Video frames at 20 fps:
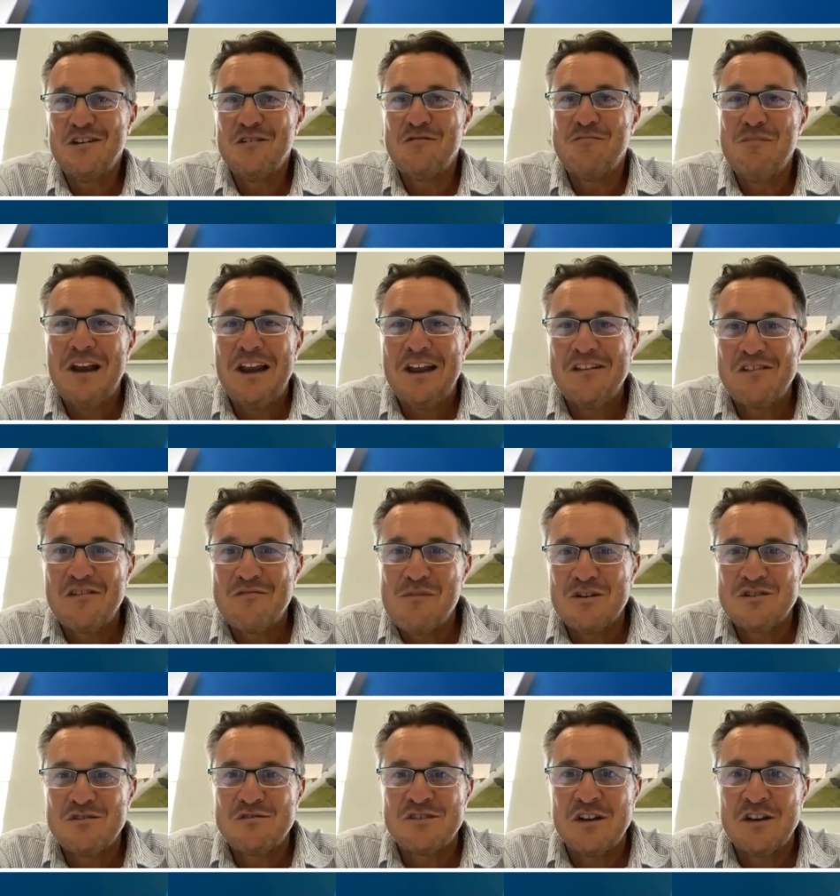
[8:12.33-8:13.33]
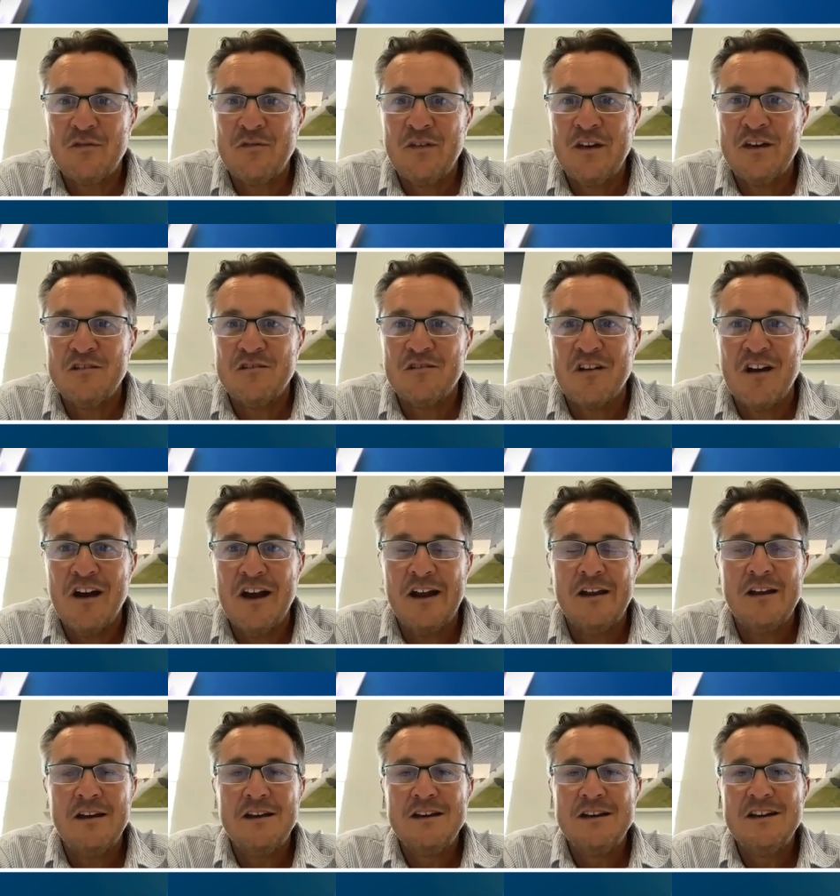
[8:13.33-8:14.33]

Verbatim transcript: of millions of modules in a field, right?